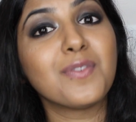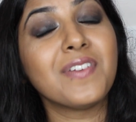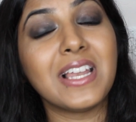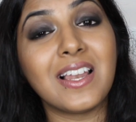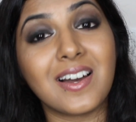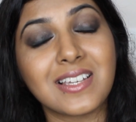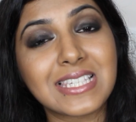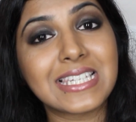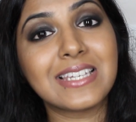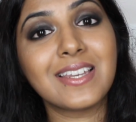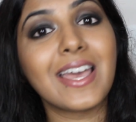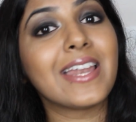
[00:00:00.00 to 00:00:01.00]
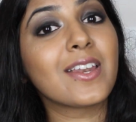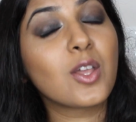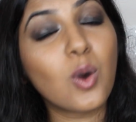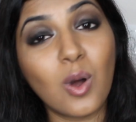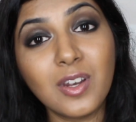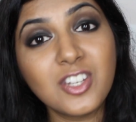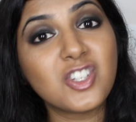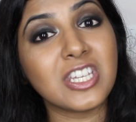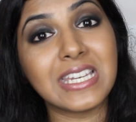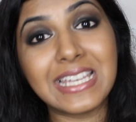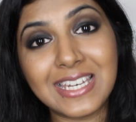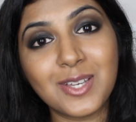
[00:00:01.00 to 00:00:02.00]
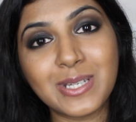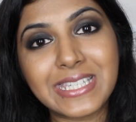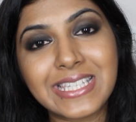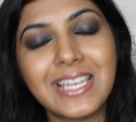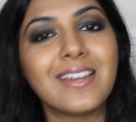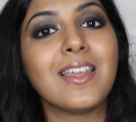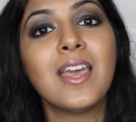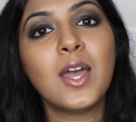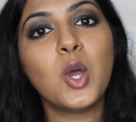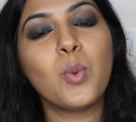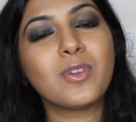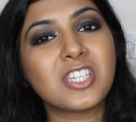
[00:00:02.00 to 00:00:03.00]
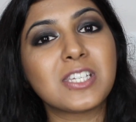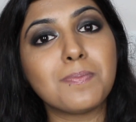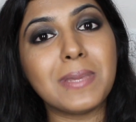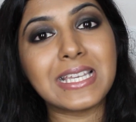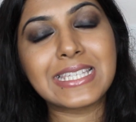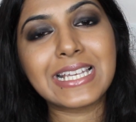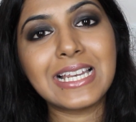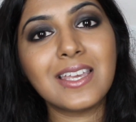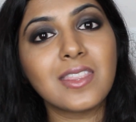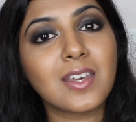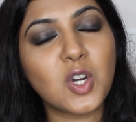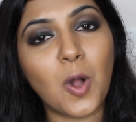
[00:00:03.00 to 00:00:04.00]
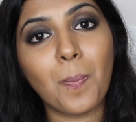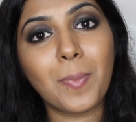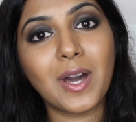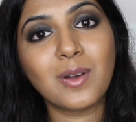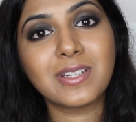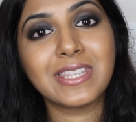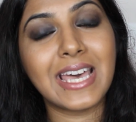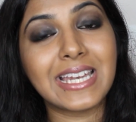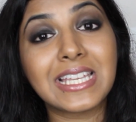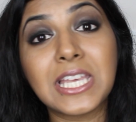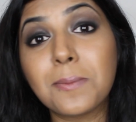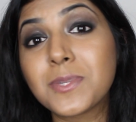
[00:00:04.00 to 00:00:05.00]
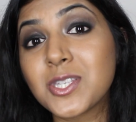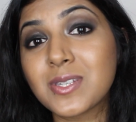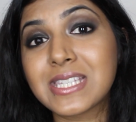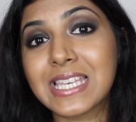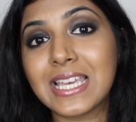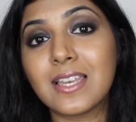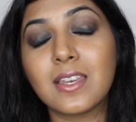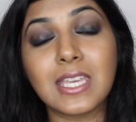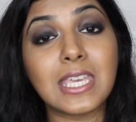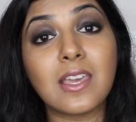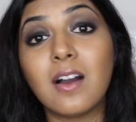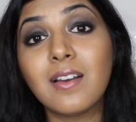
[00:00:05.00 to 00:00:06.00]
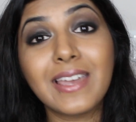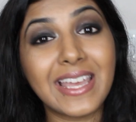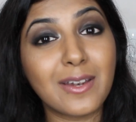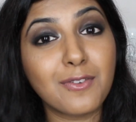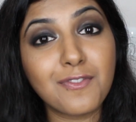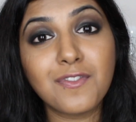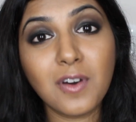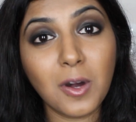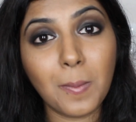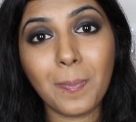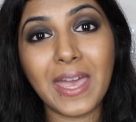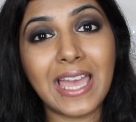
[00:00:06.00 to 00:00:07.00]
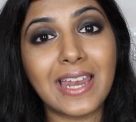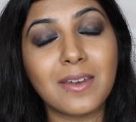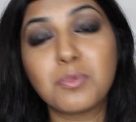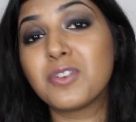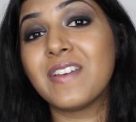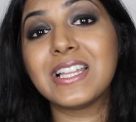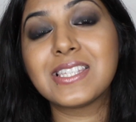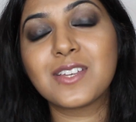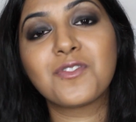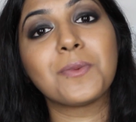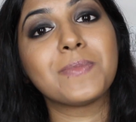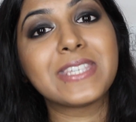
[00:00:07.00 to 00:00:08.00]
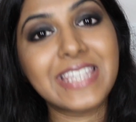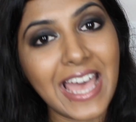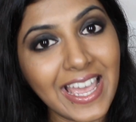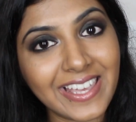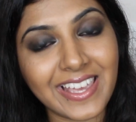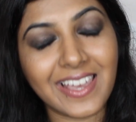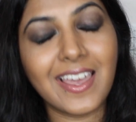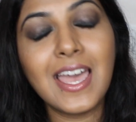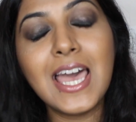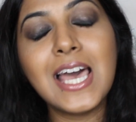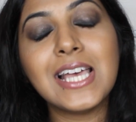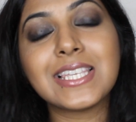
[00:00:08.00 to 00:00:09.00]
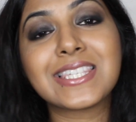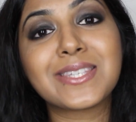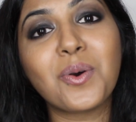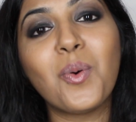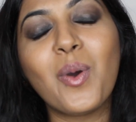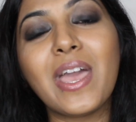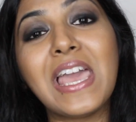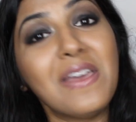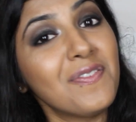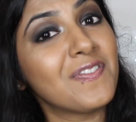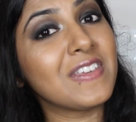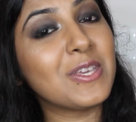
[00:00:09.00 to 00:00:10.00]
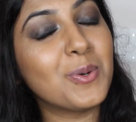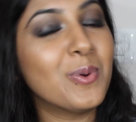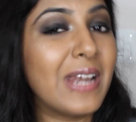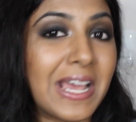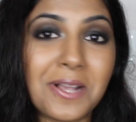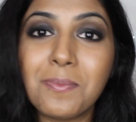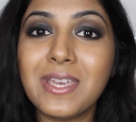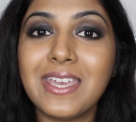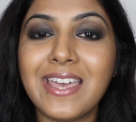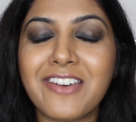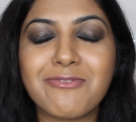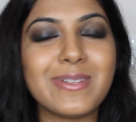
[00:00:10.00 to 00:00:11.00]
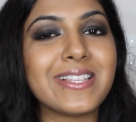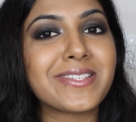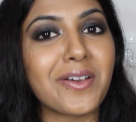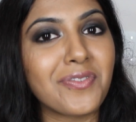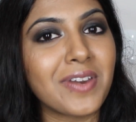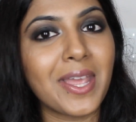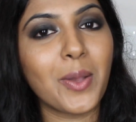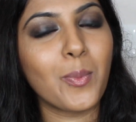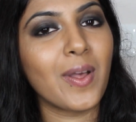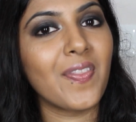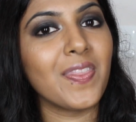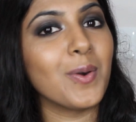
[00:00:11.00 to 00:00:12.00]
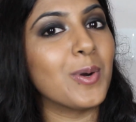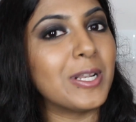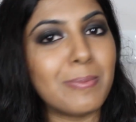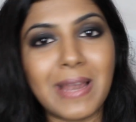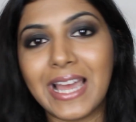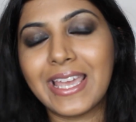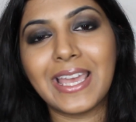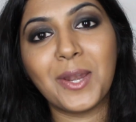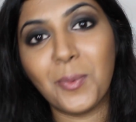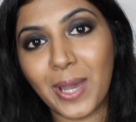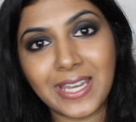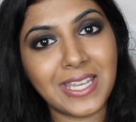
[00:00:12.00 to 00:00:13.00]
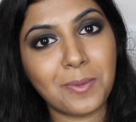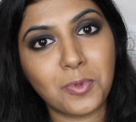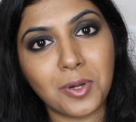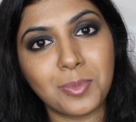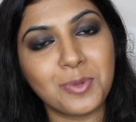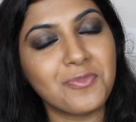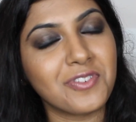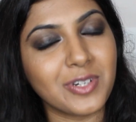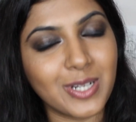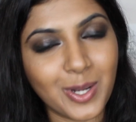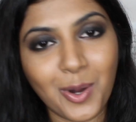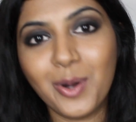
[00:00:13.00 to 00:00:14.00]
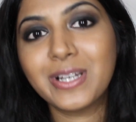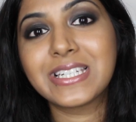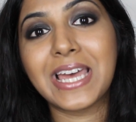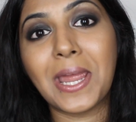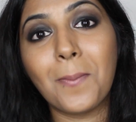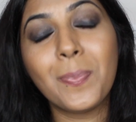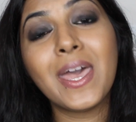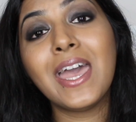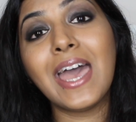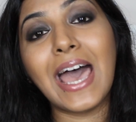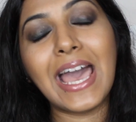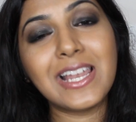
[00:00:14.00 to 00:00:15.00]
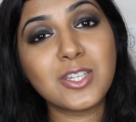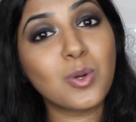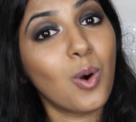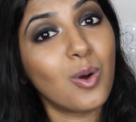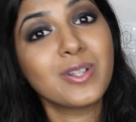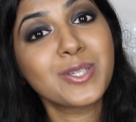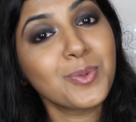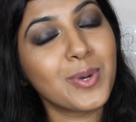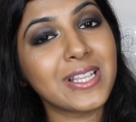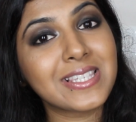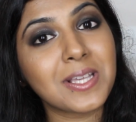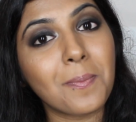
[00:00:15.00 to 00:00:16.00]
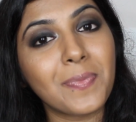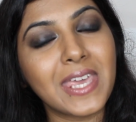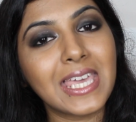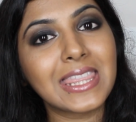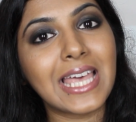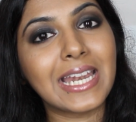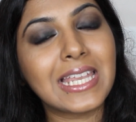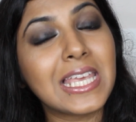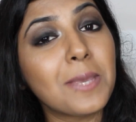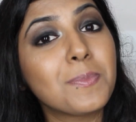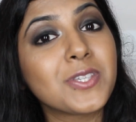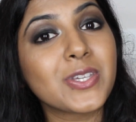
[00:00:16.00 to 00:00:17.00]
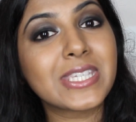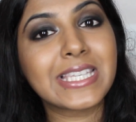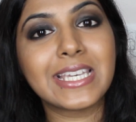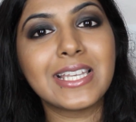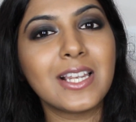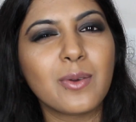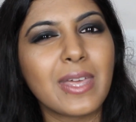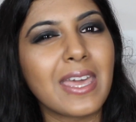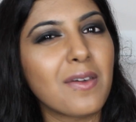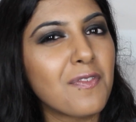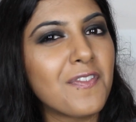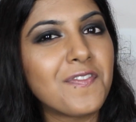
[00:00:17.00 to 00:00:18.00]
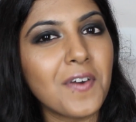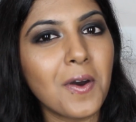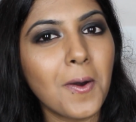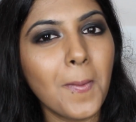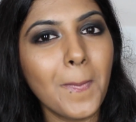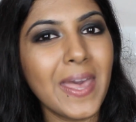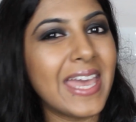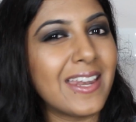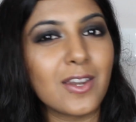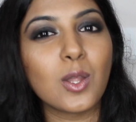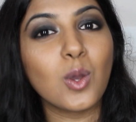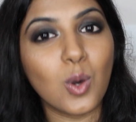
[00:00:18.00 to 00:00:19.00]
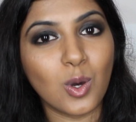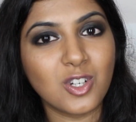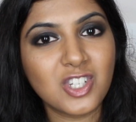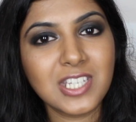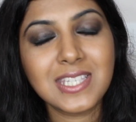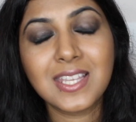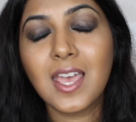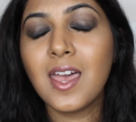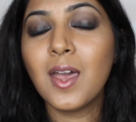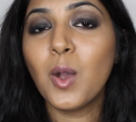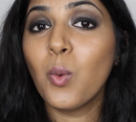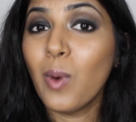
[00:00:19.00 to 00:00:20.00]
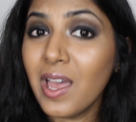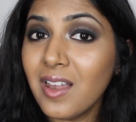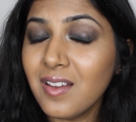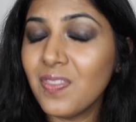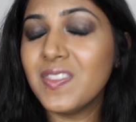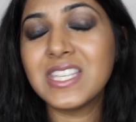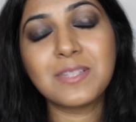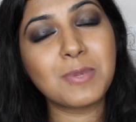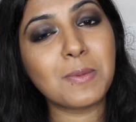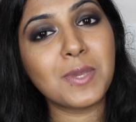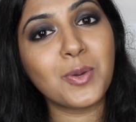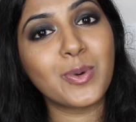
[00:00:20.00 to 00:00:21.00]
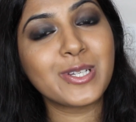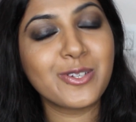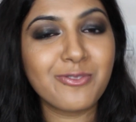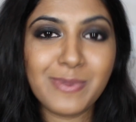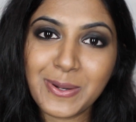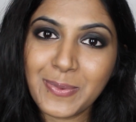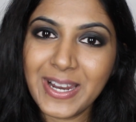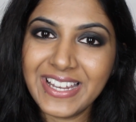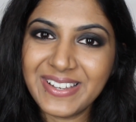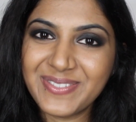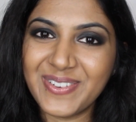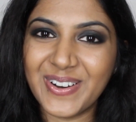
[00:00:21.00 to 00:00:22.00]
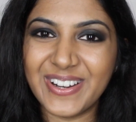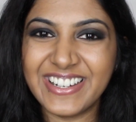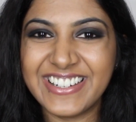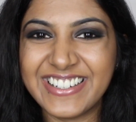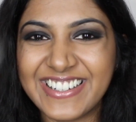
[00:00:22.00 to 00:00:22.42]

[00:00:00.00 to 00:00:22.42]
of elastin and collagen in your skin, which is basically the compound that keeps your skin young and firm and prevents it from sagging. So if you, like me, have been suffering with the whole blackhead, whitehead problem for a long time, and you also want something that keeps your skin looking firm and gorgeous, well, this may be what you've been waiting for.